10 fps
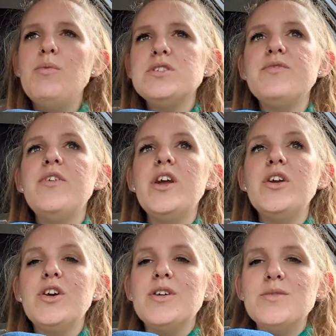was a
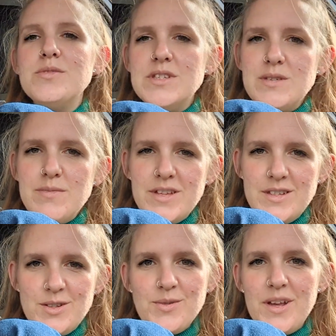very cozy
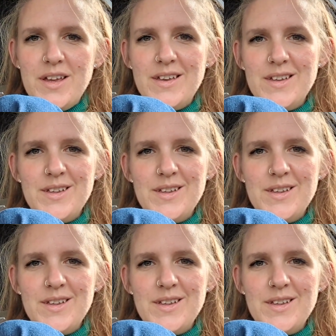mystery.